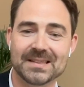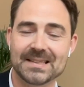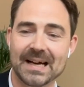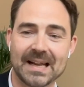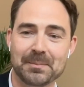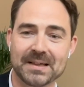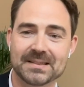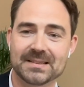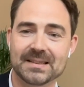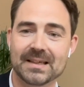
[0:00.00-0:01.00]

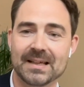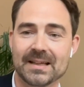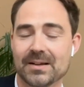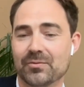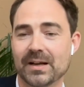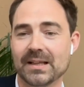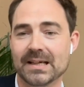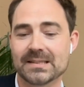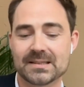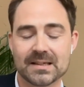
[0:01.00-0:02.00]
dynamics. It really
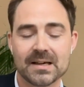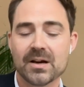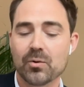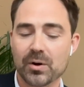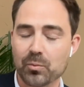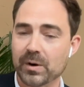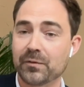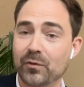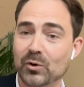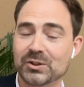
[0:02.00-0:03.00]
is. We're
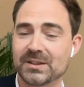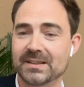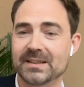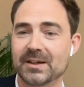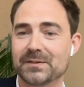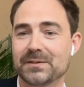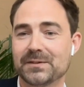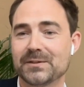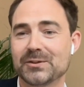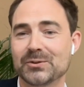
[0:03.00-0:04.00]
fortunate enough
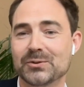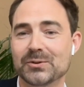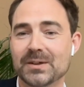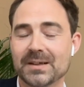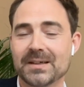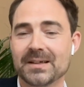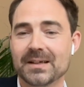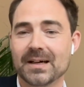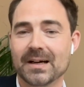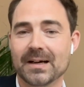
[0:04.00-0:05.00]

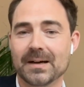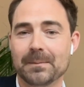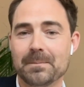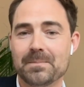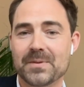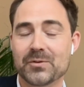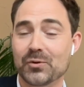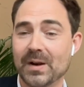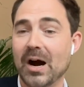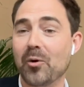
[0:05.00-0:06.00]
uh,
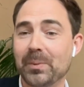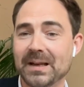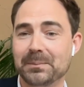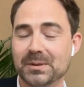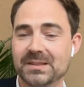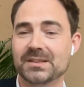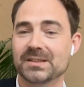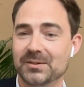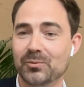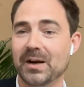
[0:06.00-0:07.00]
to now be in a
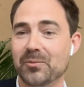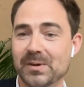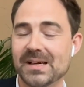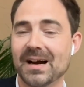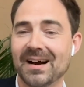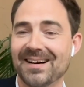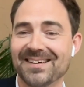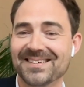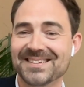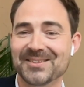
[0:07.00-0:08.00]
position where we
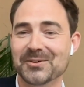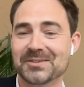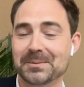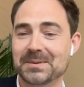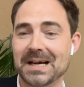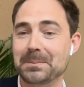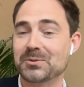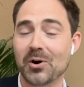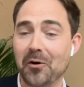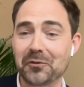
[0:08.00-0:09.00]
are
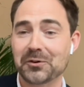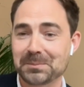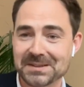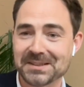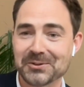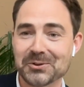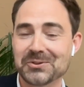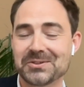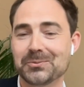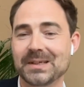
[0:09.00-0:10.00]
sometimes offered
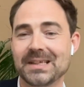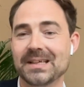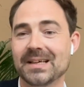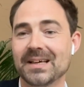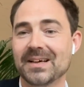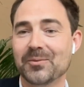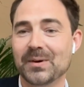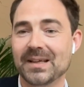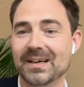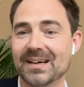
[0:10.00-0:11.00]
materials. We
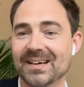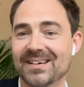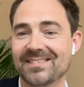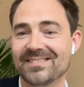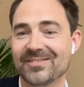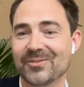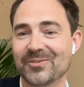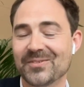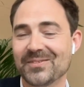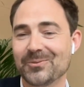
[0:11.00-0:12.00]

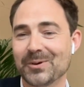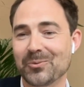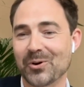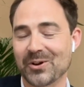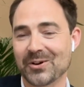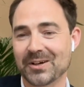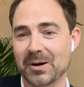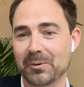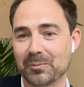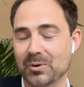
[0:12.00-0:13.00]
we're working on a
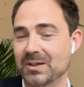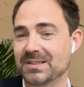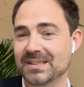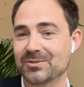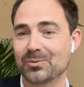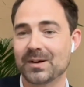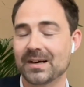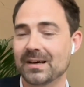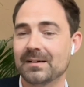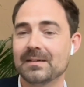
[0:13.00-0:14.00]
couple of projects
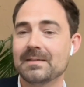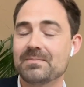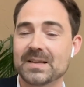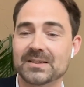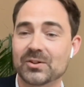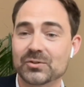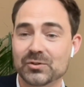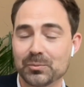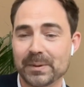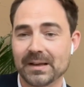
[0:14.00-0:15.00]
where there's
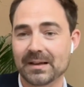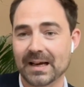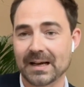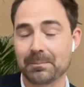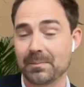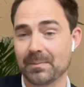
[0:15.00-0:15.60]
also been like a